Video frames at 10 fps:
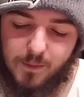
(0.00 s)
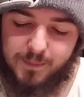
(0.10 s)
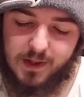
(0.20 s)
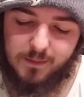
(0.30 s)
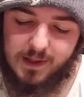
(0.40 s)

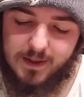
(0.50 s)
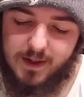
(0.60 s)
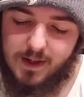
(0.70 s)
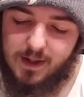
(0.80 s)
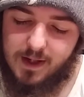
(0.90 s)
period,
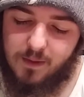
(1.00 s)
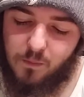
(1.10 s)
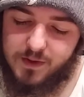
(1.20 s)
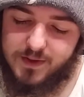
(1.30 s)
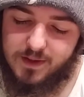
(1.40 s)
it
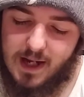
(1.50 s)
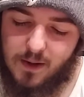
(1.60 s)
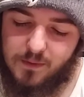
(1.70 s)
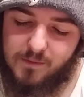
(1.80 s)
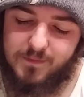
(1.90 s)
was
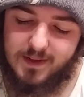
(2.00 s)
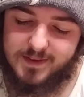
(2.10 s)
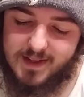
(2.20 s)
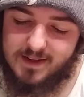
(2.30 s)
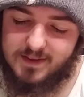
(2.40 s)
allowed of
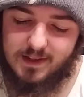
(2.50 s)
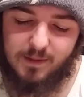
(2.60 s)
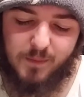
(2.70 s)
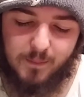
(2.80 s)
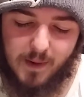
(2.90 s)
necessity.
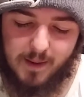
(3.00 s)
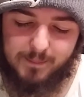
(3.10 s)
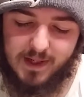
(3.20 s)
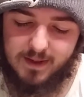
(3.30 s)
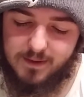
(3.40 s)
But by
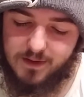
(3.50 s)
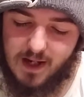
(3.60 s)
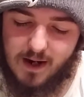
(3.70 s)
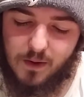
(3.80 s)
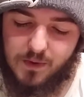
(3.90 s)
being
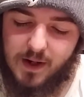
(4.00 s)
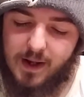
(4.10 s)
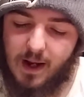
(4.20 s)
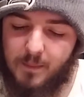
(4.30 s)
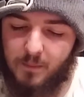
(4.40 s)
allowed,
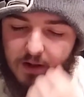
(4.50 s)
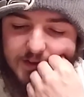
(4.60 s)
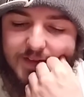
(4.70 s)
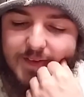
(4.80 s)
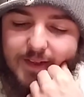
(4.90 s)
it
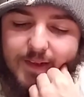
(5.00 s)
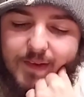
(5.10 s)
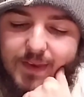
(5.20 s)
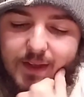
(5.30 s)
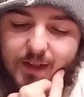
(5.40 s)
must
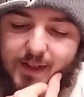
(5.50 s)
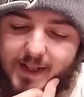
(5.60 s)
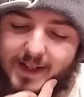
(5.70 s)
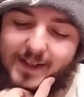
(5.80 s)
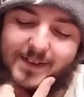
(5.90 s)

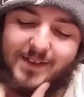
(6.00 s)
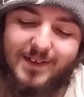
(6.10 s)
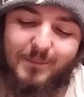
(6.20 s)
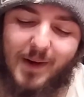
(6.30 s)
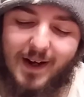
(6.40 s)
needs
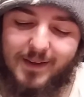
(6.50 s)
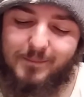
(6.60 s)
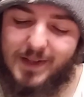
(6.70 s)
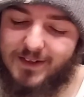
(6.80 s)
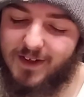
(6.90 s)

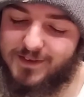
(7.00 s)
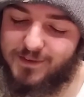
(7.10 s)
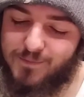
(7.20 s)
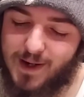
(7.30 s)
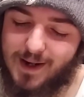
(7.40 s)
be
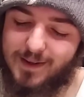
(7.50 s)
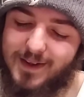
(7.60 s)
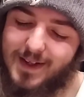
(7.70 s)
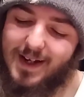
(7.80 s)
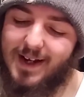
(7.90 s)
justified,
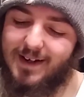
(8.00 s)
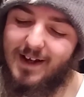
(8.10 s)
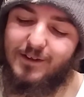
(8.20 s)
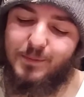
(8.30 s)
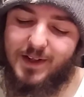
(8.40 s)
and
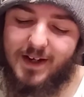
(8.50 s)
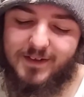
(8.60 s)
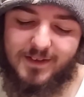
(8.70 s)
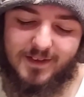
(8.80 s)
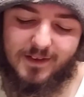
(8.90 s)

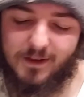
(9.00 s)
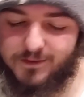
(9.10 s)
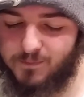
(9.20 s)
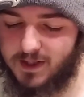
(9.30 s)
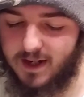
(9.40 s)
explanations and
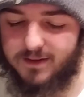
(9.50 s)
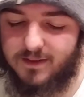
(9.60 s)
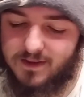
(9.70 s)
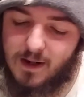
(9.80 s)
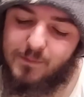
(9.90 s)

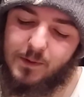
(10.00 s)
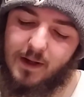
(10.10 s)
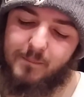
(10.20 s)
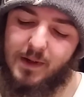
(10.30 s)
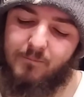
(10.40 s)
justifications offered
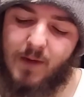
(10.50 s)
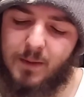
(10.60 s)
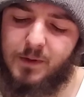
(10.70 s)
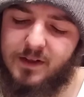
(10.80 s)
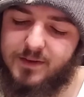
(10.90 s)
have been
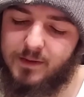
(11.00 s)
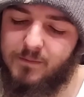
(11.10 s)
various